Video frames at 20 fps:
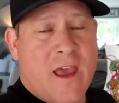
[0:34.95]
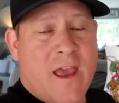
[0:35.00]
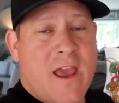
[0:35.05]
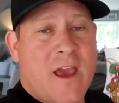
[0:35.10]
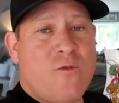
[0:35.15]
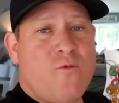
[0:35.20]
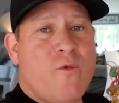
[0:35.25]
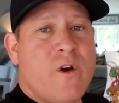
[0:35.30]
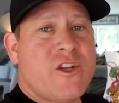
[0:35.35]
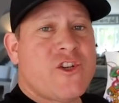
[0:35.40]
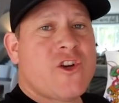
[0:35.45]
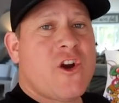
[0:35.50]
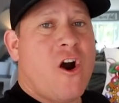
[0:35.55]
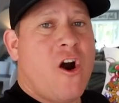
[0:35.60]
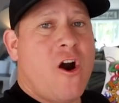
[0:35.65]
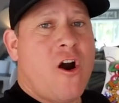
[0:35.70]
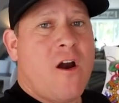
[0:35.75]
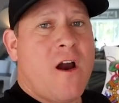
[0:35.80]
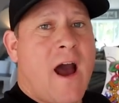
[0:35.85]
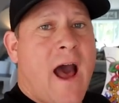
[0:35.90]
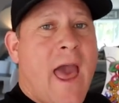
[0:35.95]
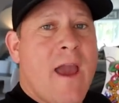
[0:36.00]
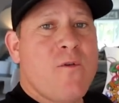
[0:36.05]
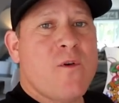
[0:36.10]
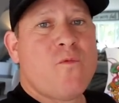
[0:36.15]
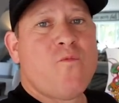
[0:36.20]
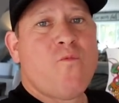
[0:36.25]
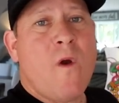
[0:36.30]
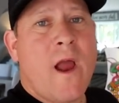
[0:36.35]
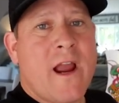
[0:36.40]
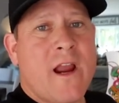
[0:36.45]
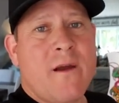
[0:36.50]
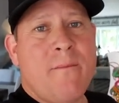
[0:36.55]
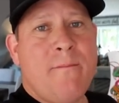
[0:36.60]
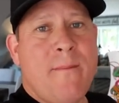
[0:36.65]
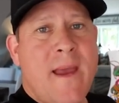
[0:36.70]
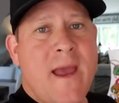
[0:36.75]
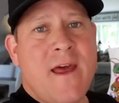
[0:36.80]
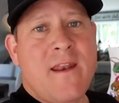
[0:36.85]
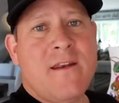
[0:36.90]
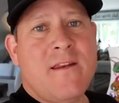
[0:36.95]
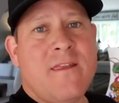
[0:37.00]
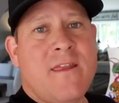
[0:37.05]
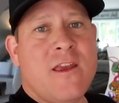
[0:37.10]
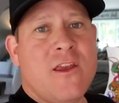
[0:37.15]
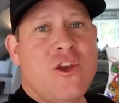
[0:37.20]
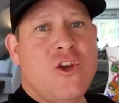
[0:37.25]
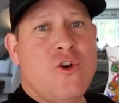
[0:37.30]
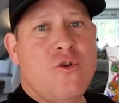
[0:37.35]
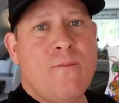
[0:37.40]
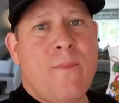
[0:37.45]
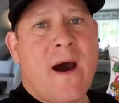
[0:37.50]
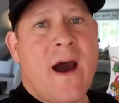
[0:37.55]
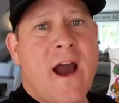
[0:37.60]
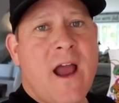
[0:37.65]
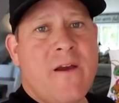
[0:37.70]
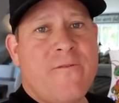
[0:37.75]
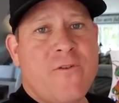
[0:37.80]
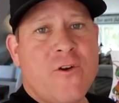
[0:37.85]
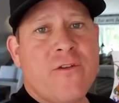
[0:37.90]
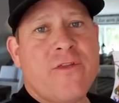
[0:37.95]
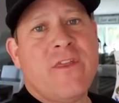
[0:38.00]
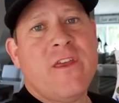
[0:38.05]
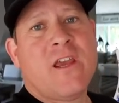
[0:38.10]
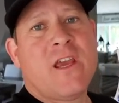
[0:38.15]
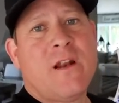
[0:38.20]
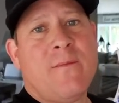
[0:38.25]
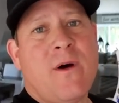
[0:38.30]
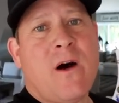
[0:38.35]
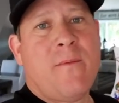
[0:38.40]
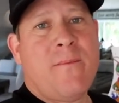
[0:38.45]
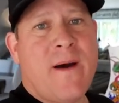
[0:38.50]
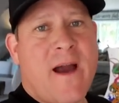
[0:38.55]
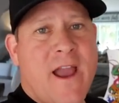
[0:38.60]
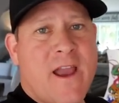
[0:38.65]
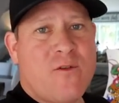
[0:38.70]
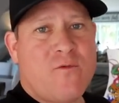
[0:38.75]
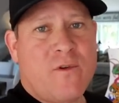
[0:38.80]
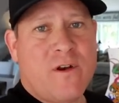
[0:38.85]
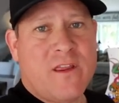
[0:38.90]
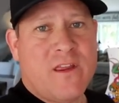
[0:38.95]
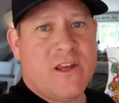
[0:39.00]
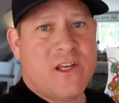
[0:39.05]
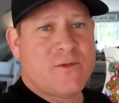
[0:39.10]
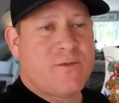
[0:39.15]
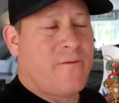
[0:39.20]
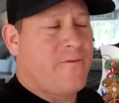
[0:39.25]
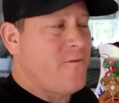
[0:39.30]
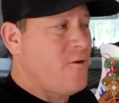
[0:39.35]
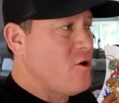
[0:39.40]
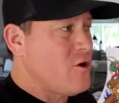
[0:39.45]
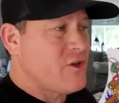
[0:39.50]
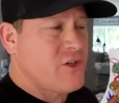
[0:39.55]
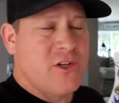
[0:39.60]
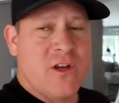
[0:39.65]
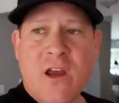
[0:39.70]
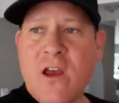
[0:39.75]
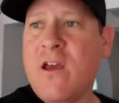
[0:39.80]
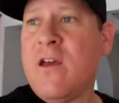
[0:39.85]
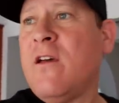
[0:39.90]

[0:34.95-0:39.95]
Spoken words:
and which car I would recommend that you buy if you're thinking about buying one of these. But first,